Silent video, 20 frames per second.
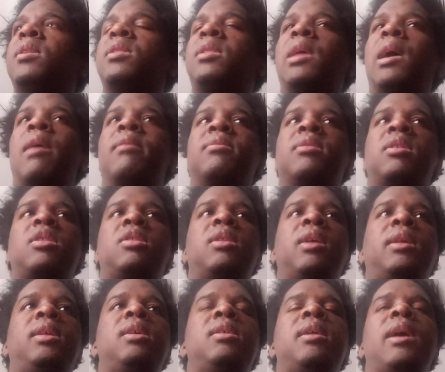This guy was
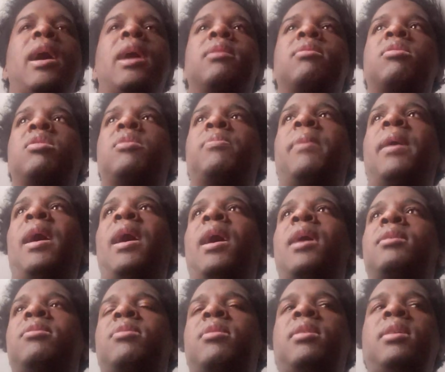like, you guys were
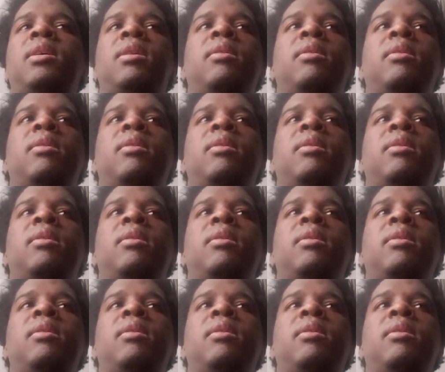spies trying to